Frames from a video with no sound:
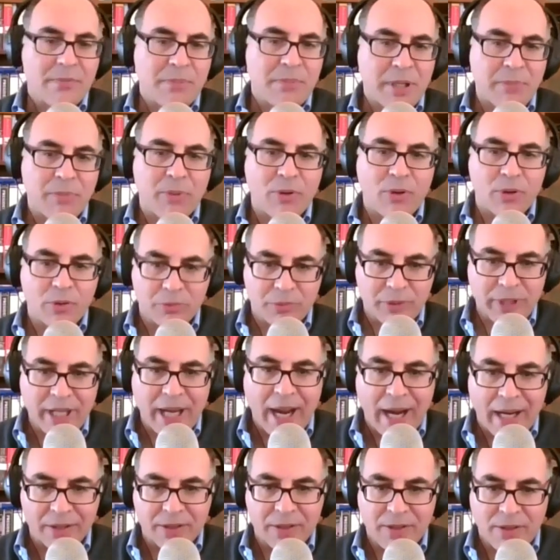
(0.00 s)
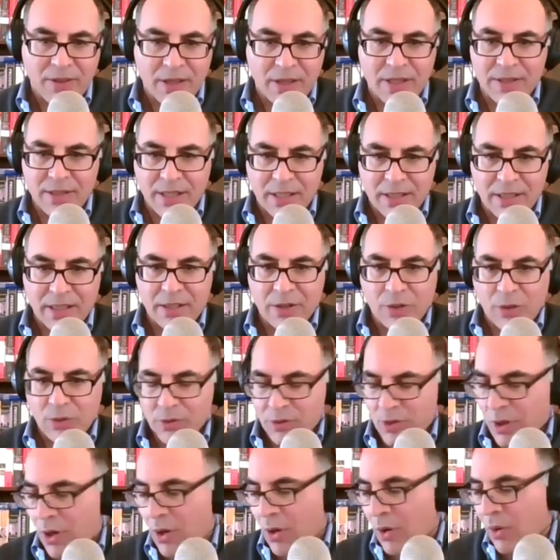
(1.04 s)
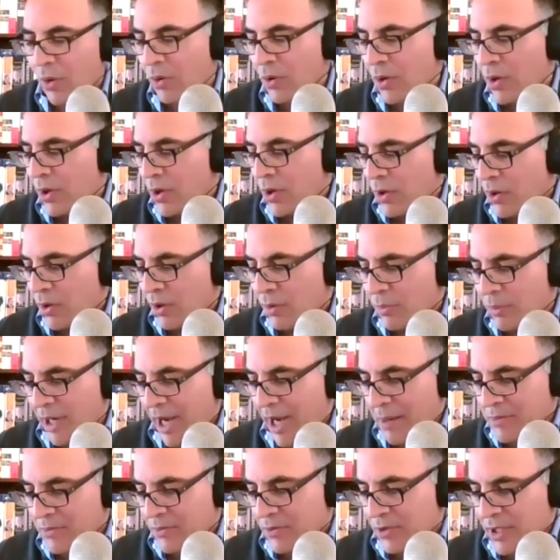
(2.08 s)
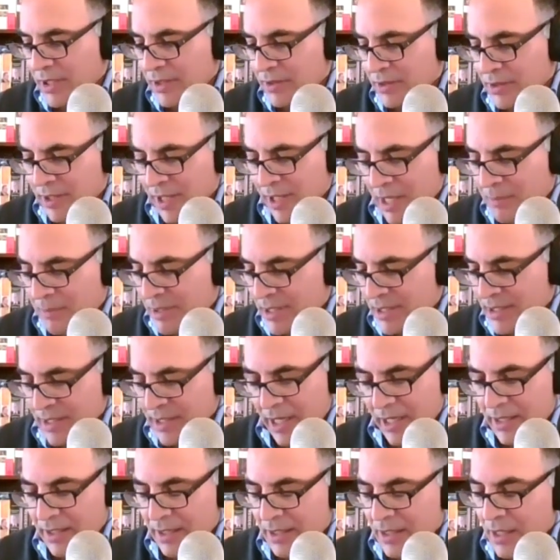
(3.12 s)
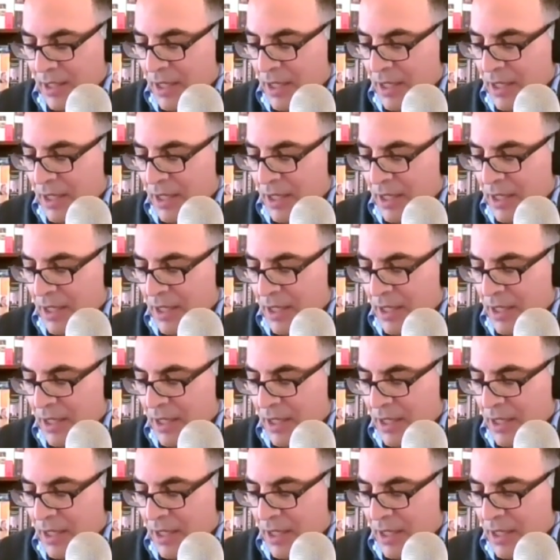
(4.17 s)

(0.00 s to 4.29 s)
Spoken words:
People react to things that they don't know, or perhaps for entertainment's sakes.